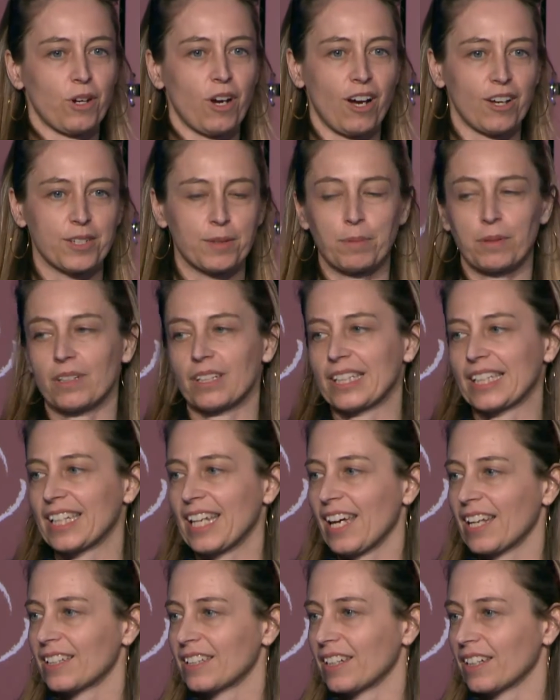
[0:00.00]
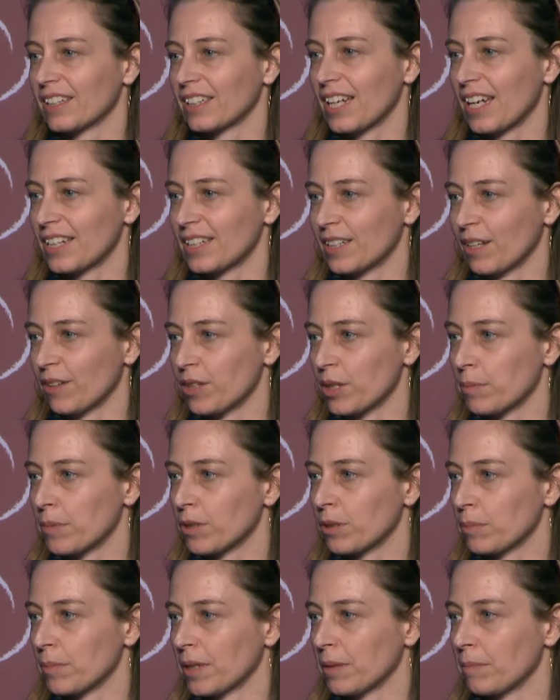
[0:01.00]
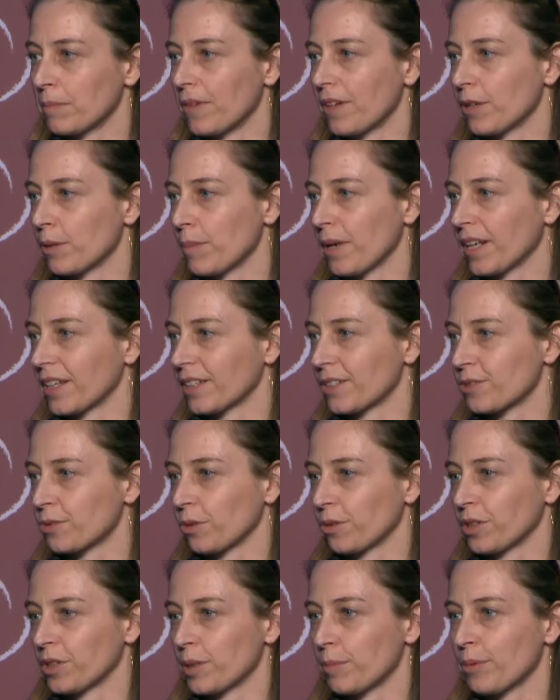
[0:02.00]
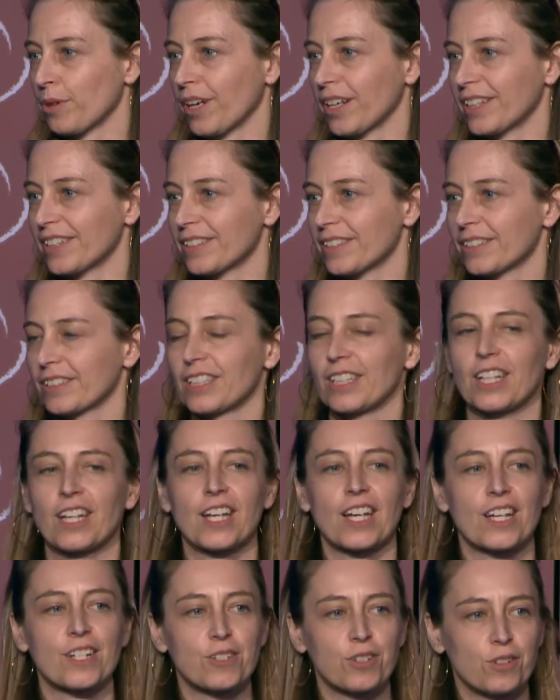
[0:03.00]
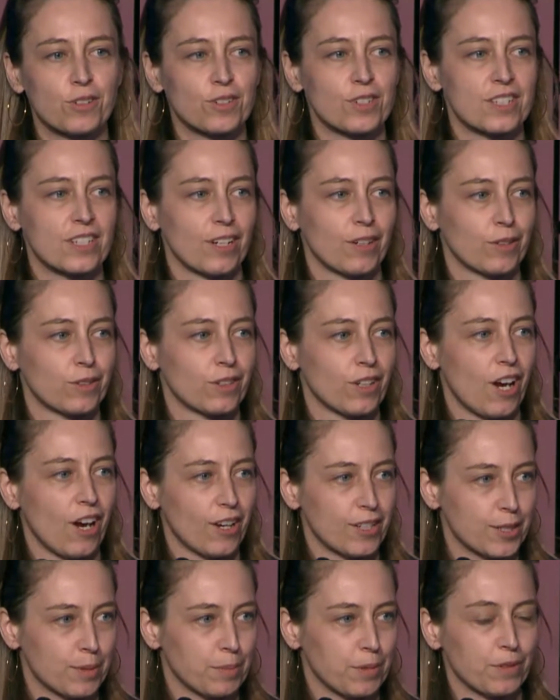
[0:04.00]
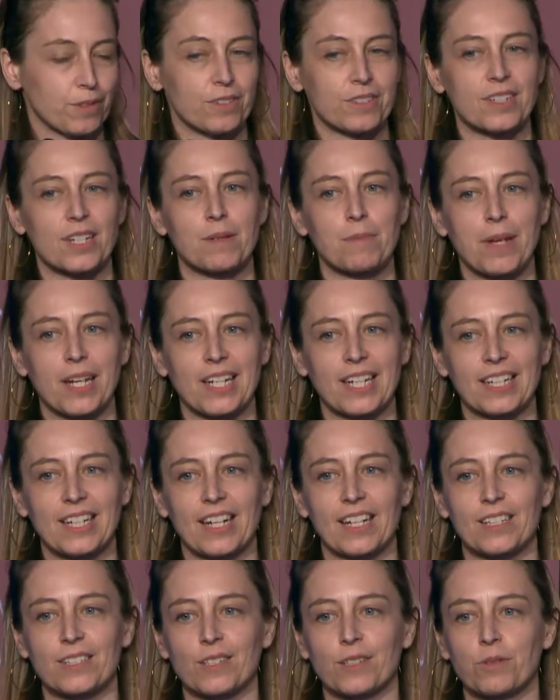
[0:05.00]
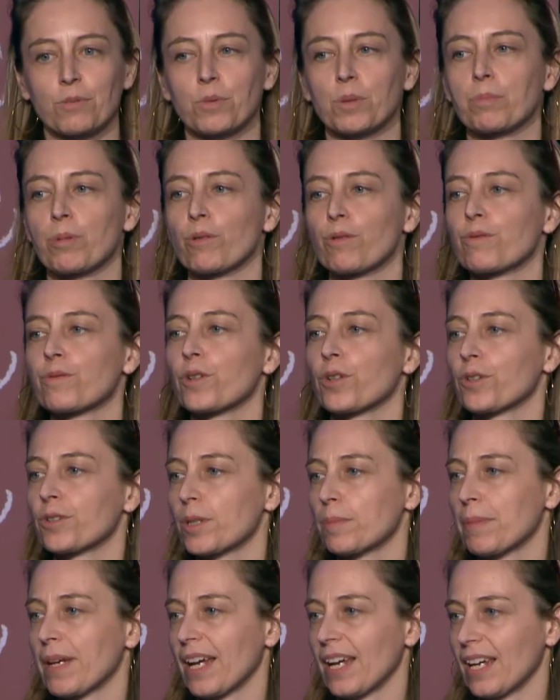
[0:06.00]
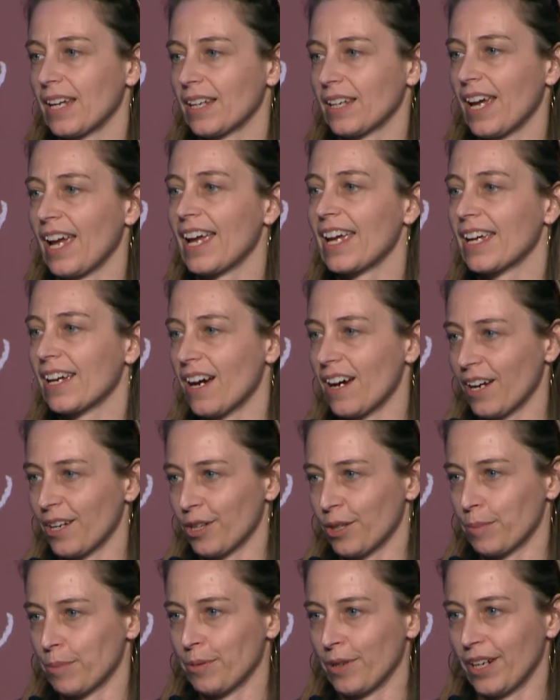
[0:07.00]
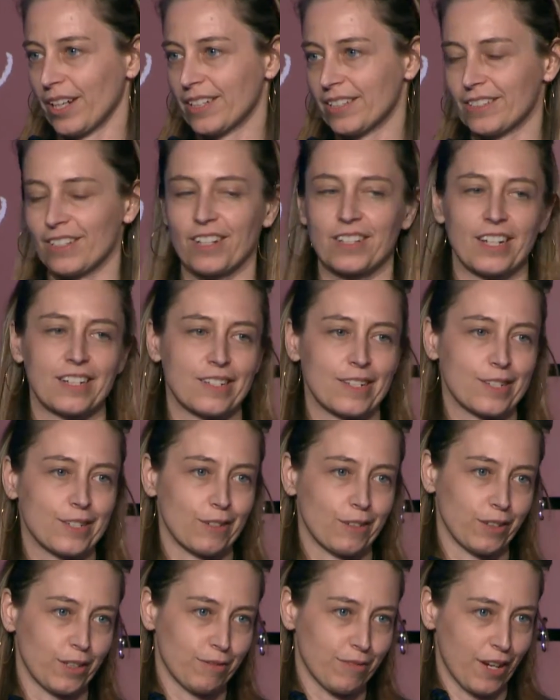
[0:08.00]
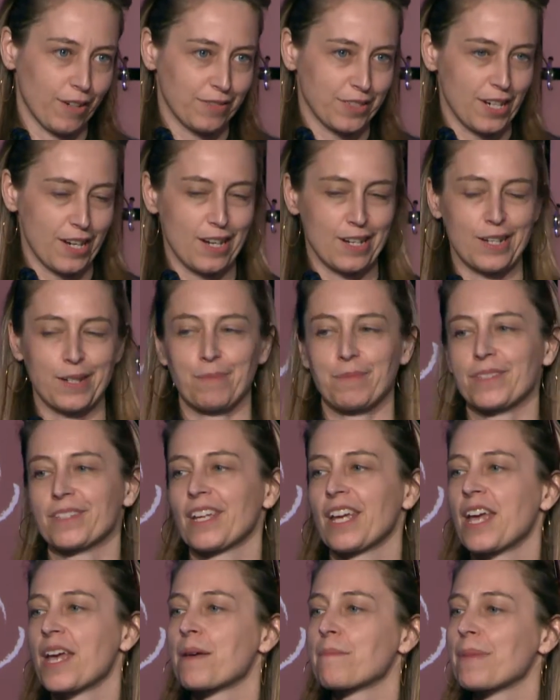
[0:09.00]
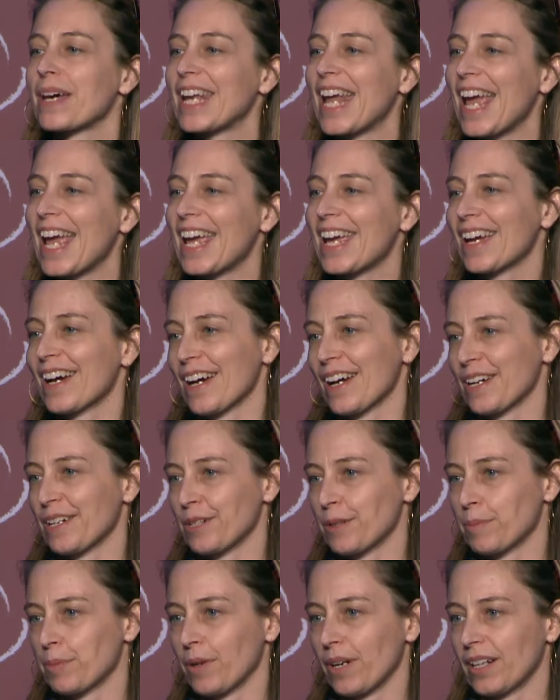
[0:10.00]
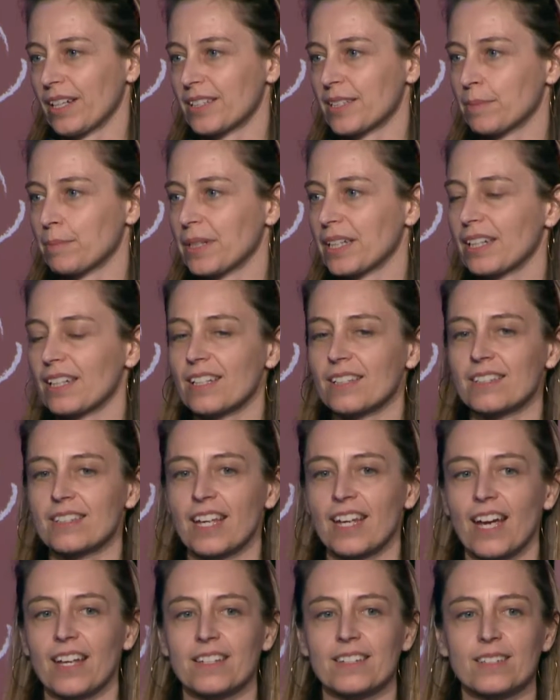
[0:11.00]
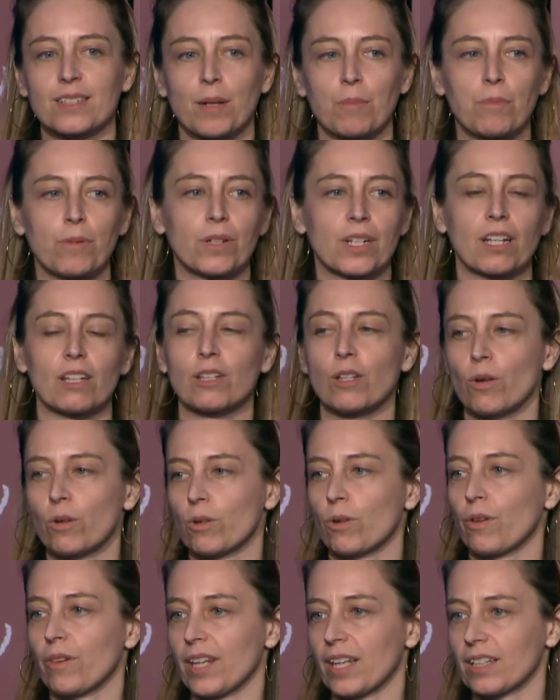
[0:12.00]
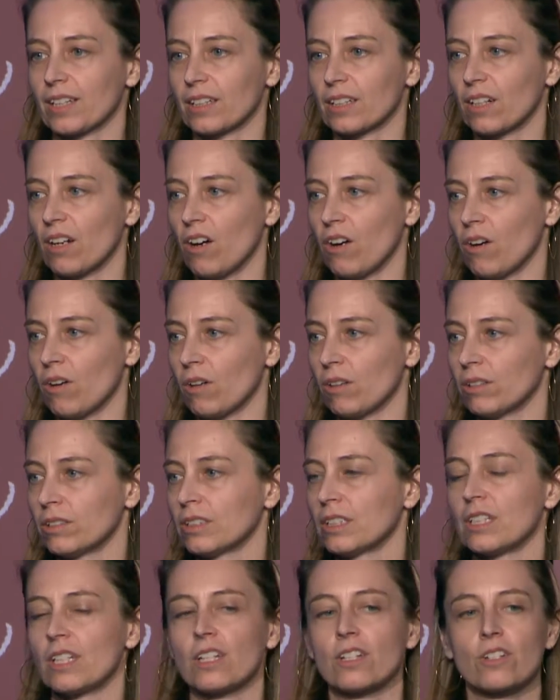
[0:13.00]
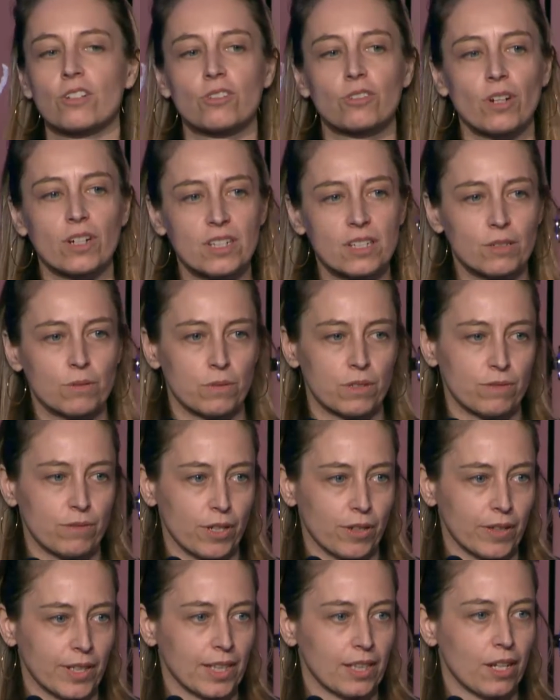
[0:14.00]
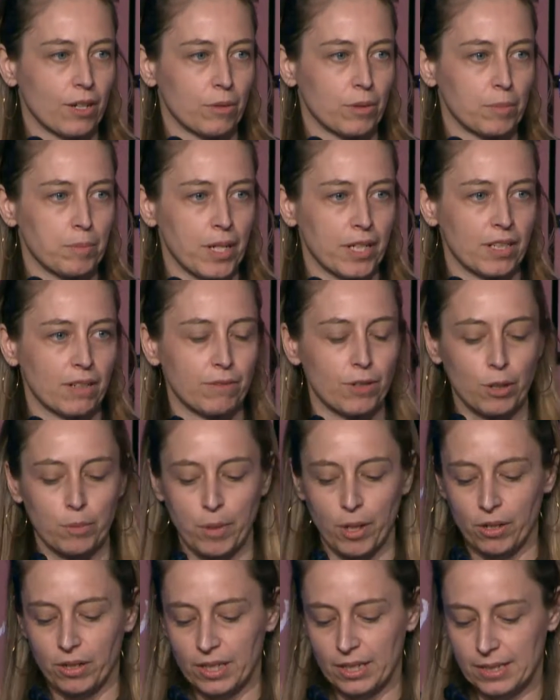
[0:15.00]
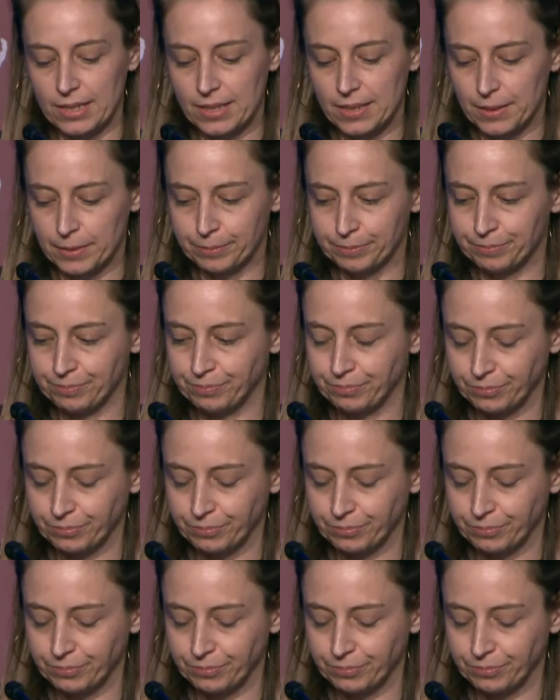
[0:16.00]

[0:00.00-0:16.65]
to a hospital in Kenya, cutting out the middlemen, thereby controlling the price? It turns out hospitals in many cases would prefer to pay a higher price, not necessarily 5 times, but a higher price because they had someone local they could call. Trust was very low in many of our markets.